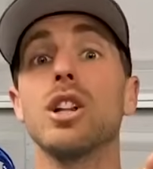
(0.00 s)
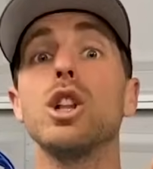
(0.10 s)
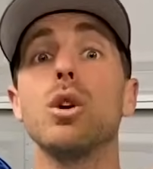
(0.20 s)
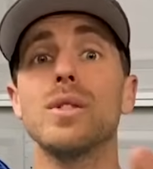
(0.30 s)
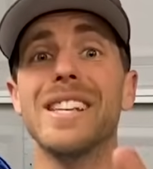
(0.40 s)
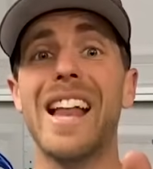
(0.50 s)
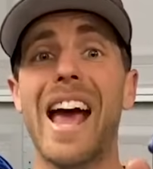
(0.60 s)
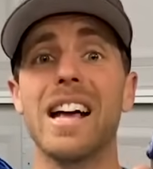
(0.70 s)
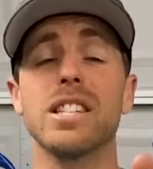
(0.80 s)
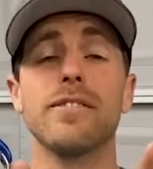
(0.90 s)
closing
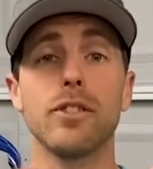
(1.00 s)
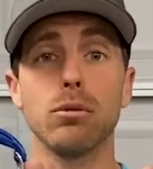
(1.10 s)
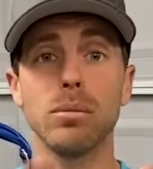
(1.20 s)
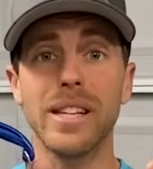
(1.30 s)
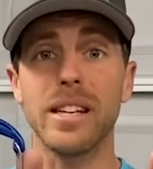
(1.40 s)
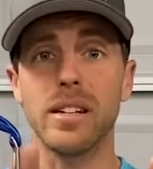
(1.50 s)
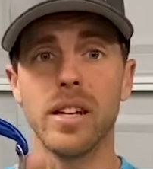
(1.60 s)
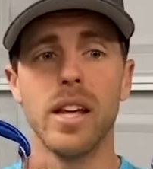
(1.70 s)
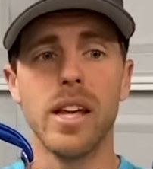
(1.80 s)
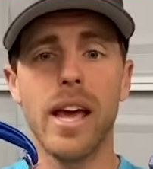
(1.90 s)
as firmly and
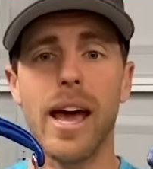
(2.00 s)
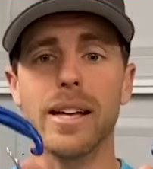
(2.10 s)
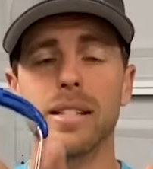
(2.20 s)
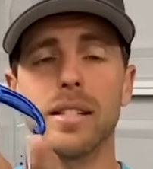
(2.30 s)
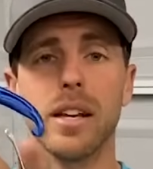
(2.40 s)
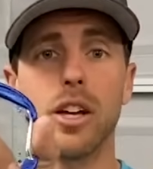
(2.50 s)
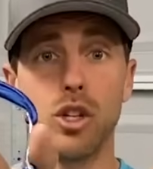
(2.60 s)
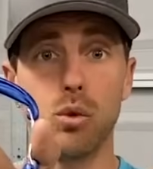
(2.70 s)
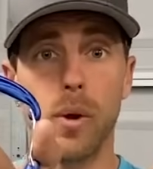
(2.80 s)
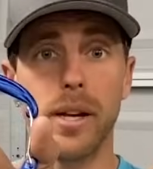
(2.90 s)
as a
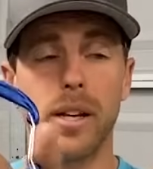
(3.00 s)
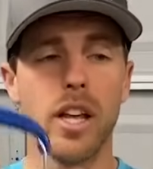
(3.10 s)
new one.